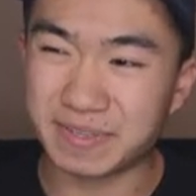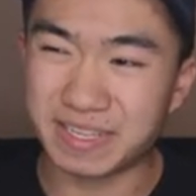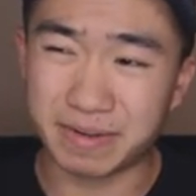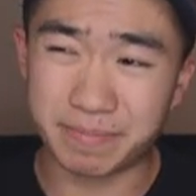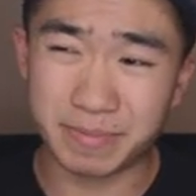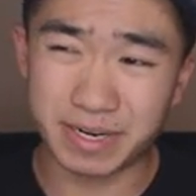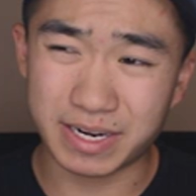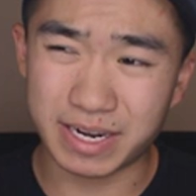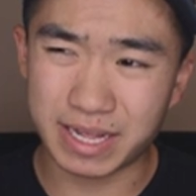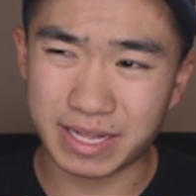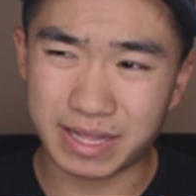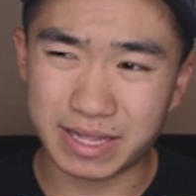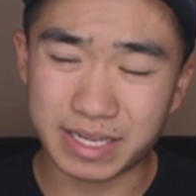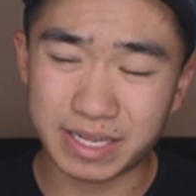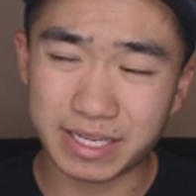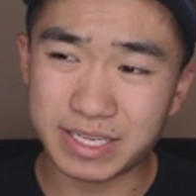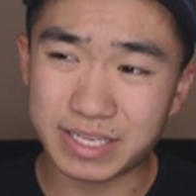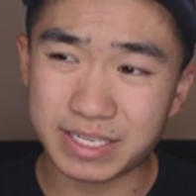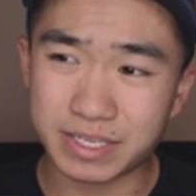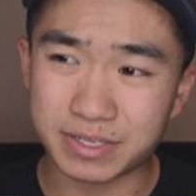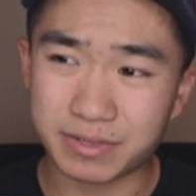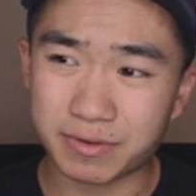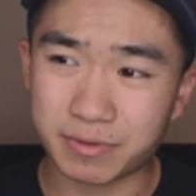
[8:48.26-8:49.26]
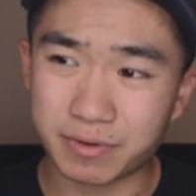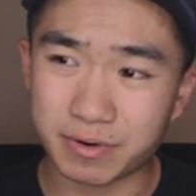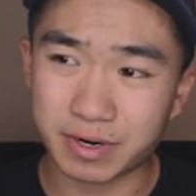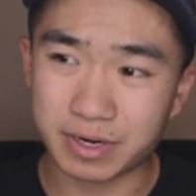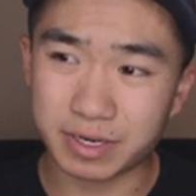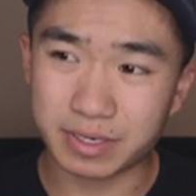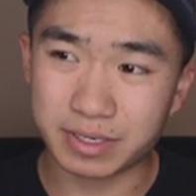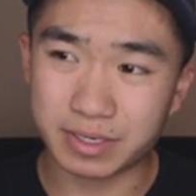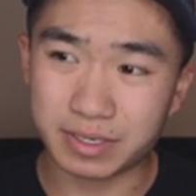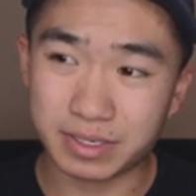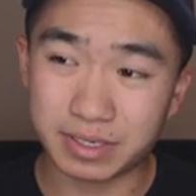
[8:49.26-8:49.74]
I mean, I think he
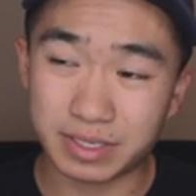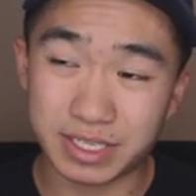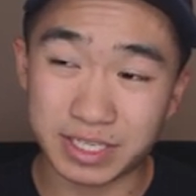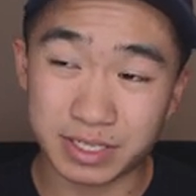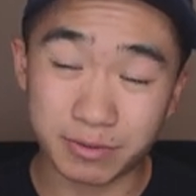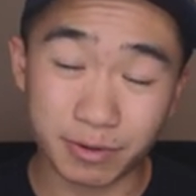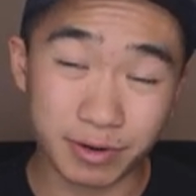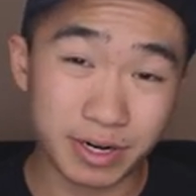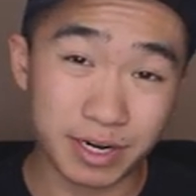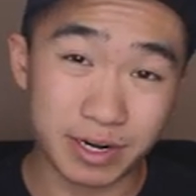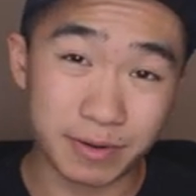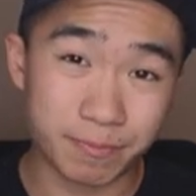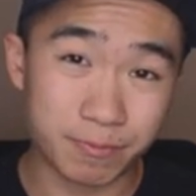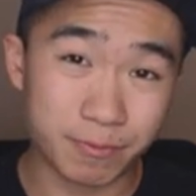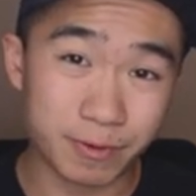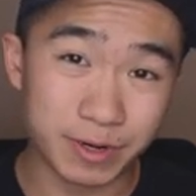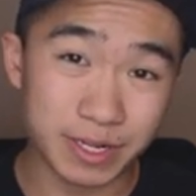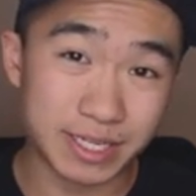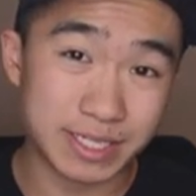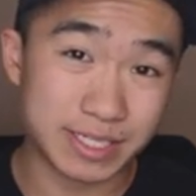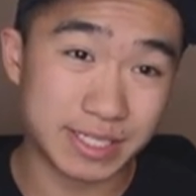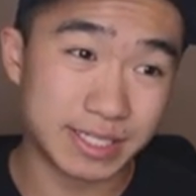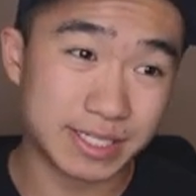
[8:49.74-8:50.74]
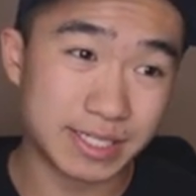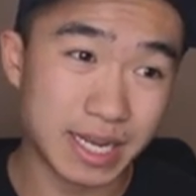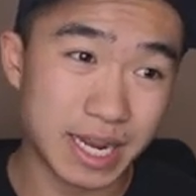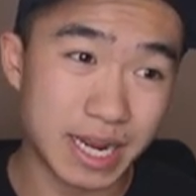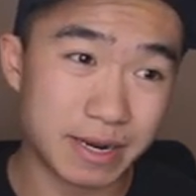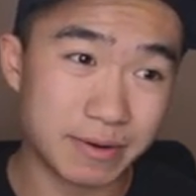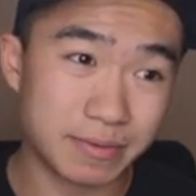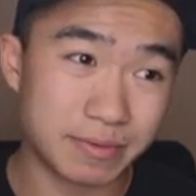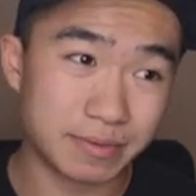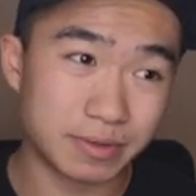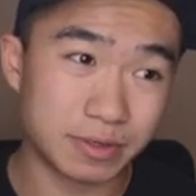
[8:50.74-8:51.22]
scored he scored at a pretty
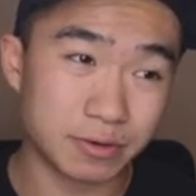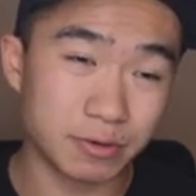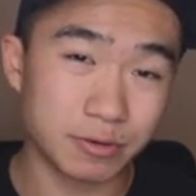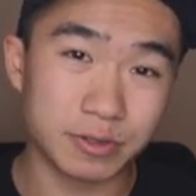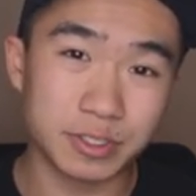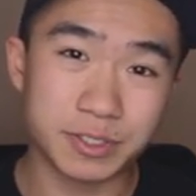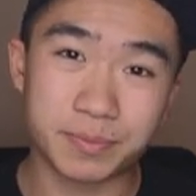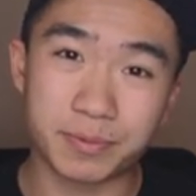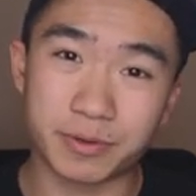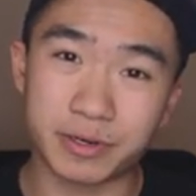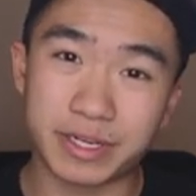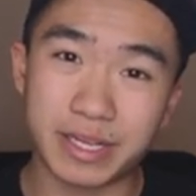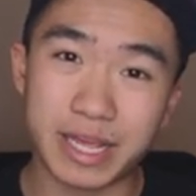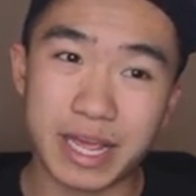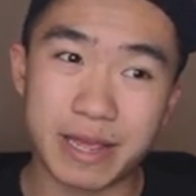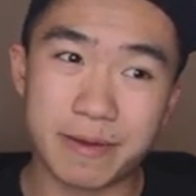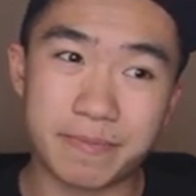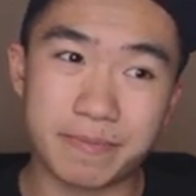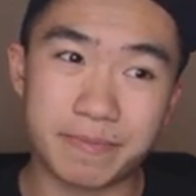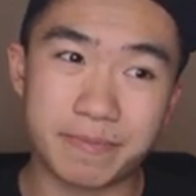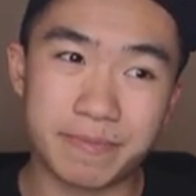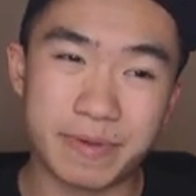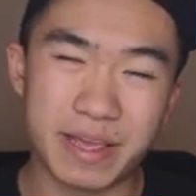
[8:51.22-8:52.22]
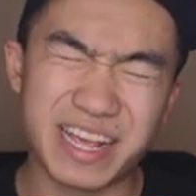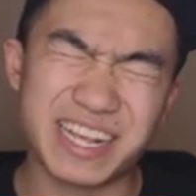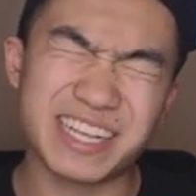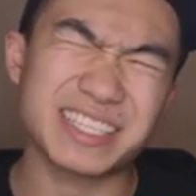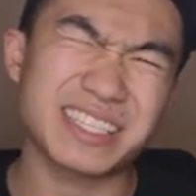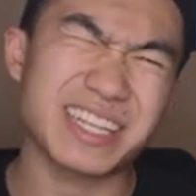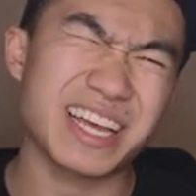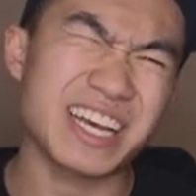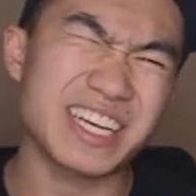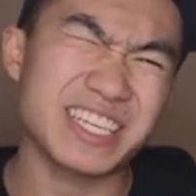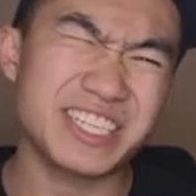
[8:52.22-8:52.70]
insane goals per game
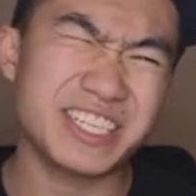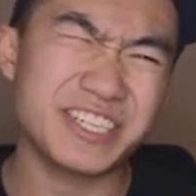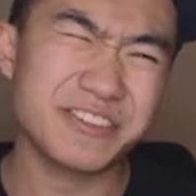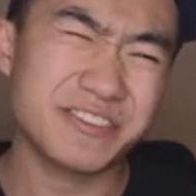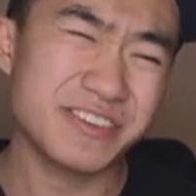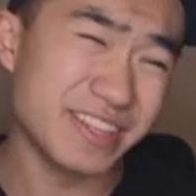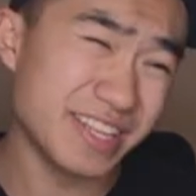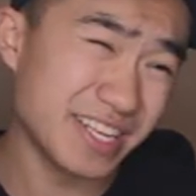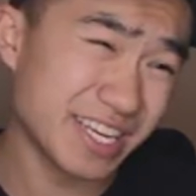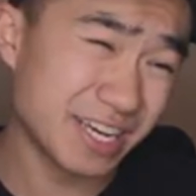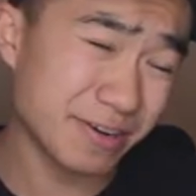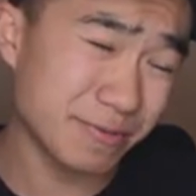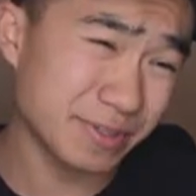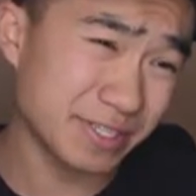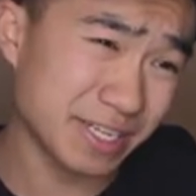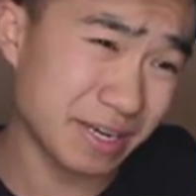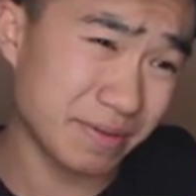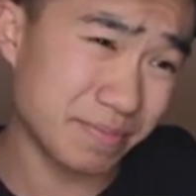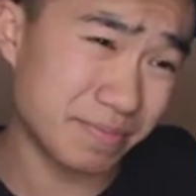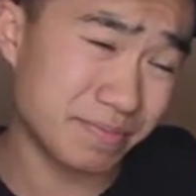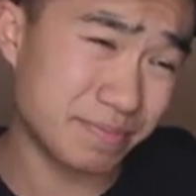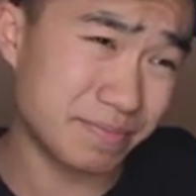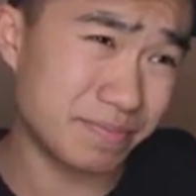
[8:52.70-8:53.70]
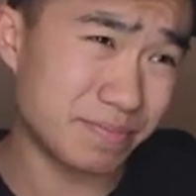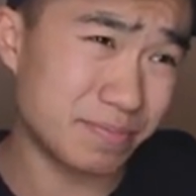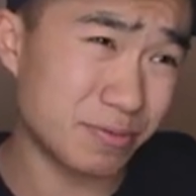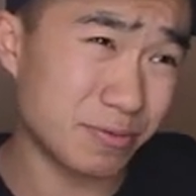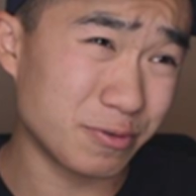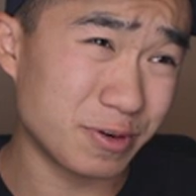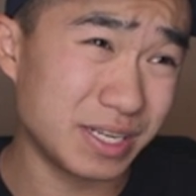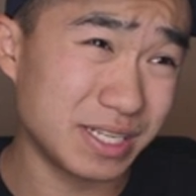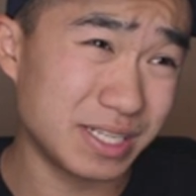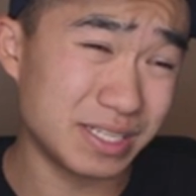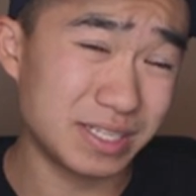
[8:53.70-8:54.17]
pace last year. I think it was like zero
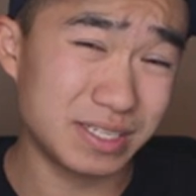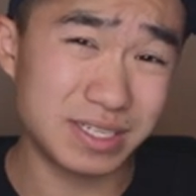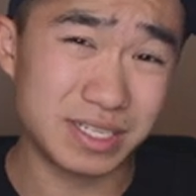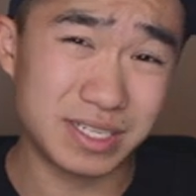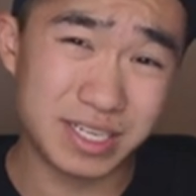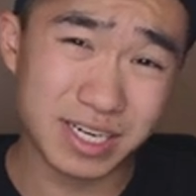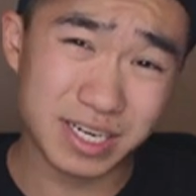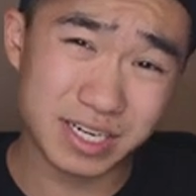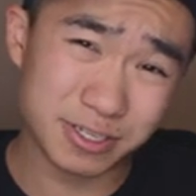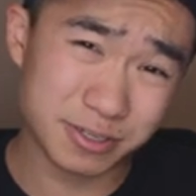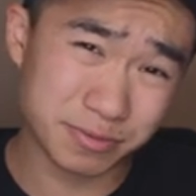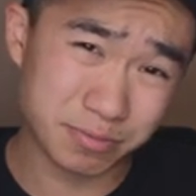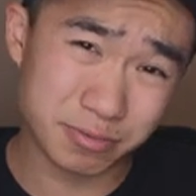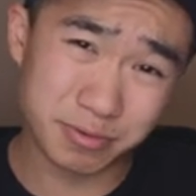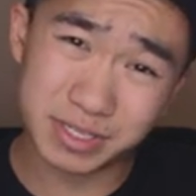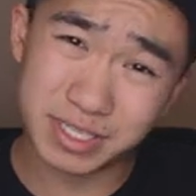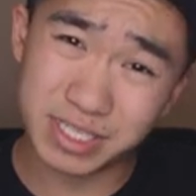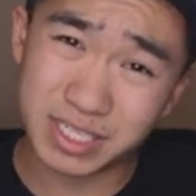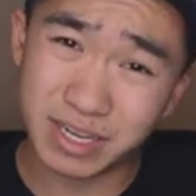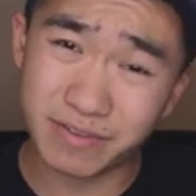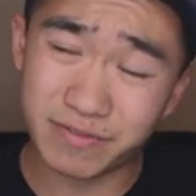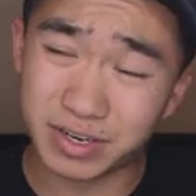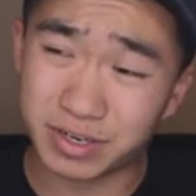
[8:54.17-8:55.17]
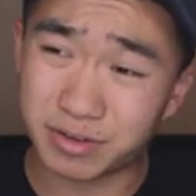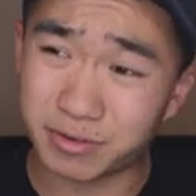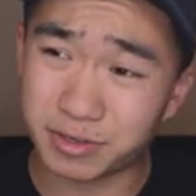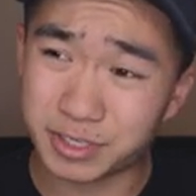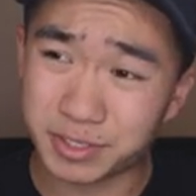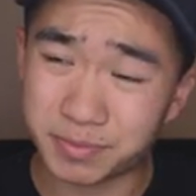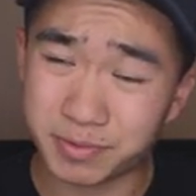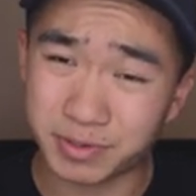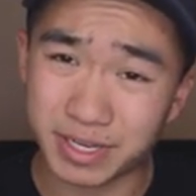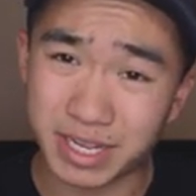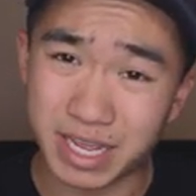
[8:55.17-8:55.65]
point six or zero point seven
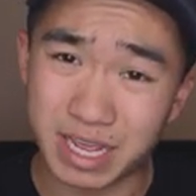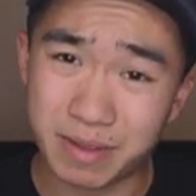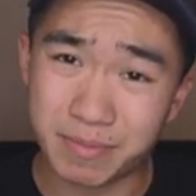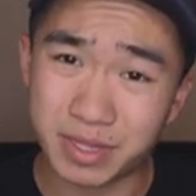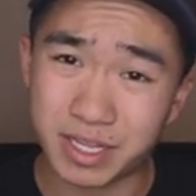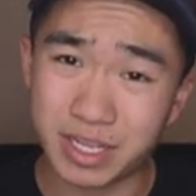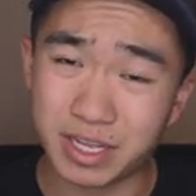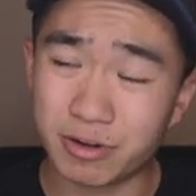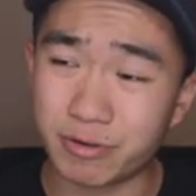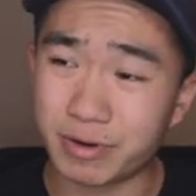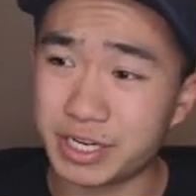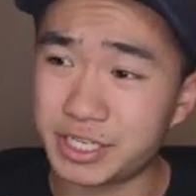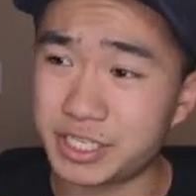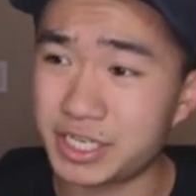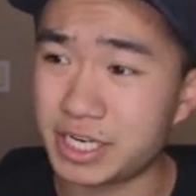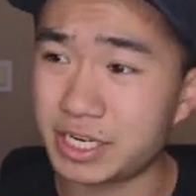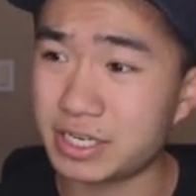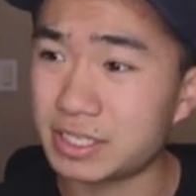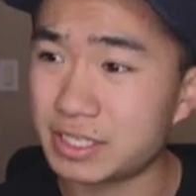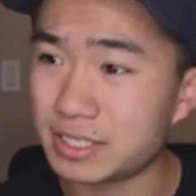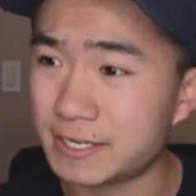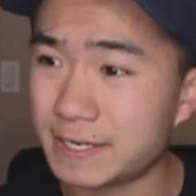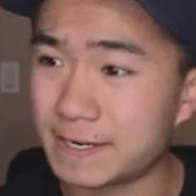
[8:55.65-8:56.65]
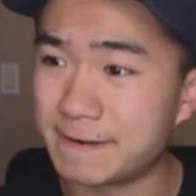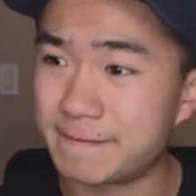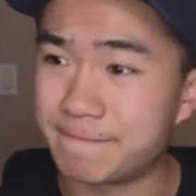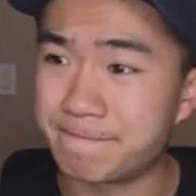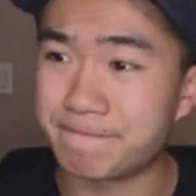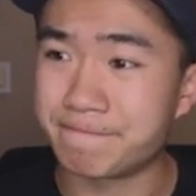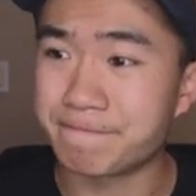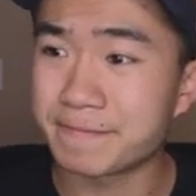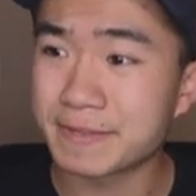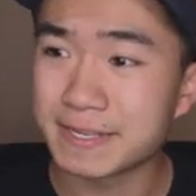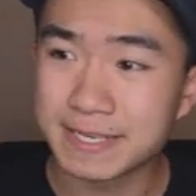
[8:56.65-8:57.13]
goals per game in the O H L.
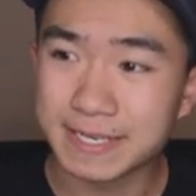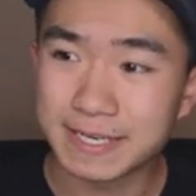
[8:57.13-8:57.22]
Um,